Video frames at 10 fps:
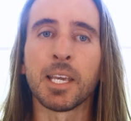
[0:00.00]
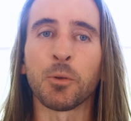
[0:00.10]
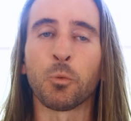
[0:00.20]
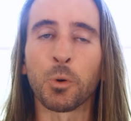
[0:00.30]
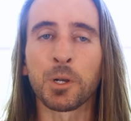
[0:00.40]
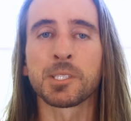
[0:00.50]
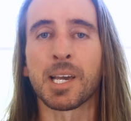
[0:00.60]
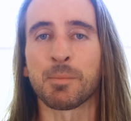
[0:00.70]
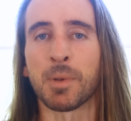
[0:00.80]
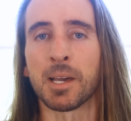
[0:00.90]
It works
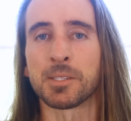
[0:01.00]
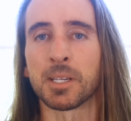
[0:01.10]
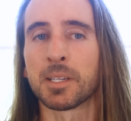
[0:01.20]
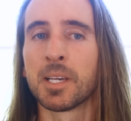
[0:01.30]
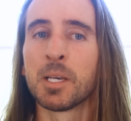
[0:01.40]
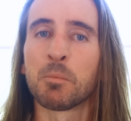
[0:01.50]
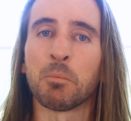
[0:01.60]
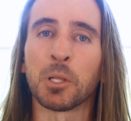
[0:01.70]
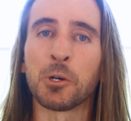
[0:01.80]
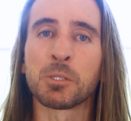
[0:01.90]
like magic,
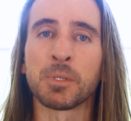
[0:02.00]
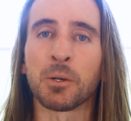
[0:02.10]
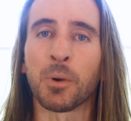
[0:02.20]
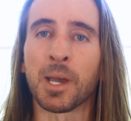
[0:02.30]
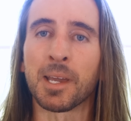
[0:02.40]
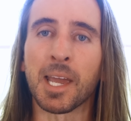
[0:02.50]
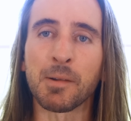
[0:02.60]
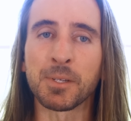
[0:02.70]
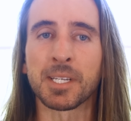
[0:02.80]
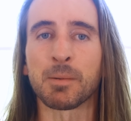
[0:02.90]
blows me away
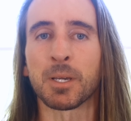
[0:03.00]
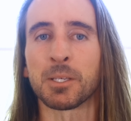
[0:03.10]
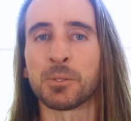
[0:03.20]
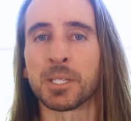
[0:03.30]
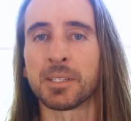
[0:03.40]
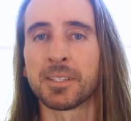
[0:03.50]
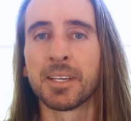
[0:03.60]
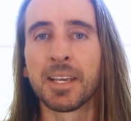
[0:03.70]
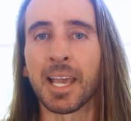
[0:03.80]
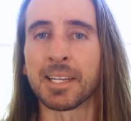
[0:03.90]
every time I use it,
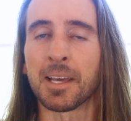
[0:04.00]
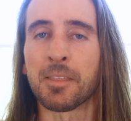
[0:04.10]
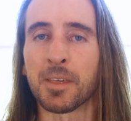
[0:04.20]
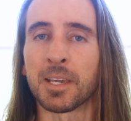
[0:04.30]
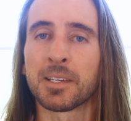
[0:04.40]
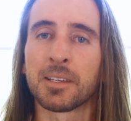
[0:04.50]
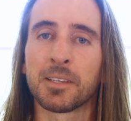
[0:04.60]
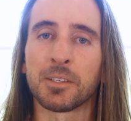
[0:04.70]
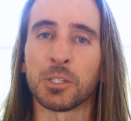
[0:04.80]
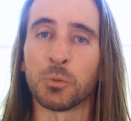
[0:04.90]
and I think
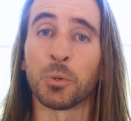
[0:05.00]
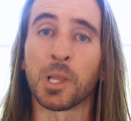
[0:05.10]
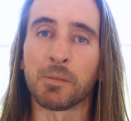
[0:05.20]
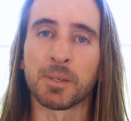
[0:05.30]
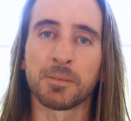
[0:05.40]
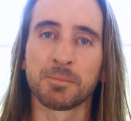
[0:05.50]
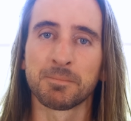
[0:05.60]
you will love it.